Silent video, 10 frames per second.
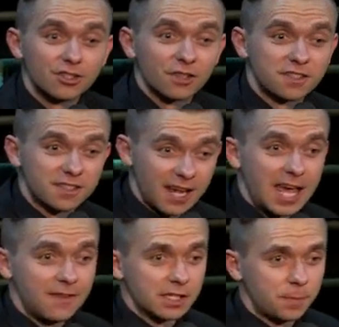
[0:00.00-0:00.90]
of
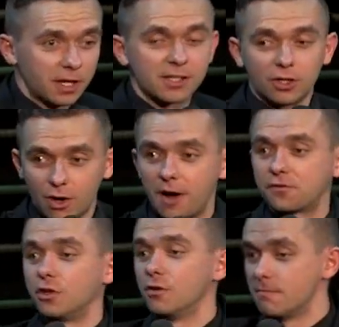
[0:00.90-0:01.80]
savings because you know
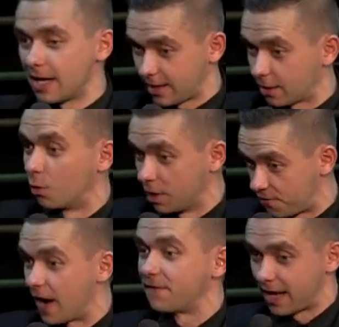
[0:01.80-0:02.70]
after you make
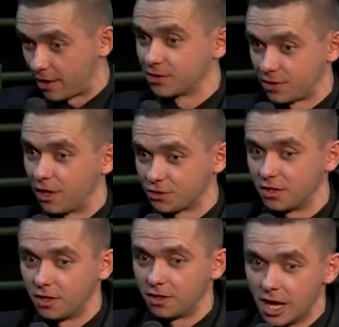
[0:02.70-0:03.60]
$25,000 a
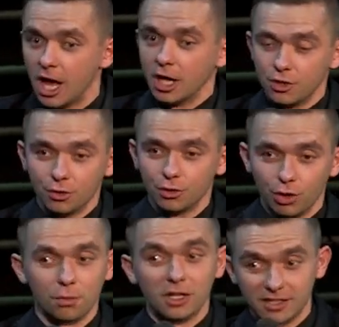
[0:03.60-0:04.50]
year, you don't really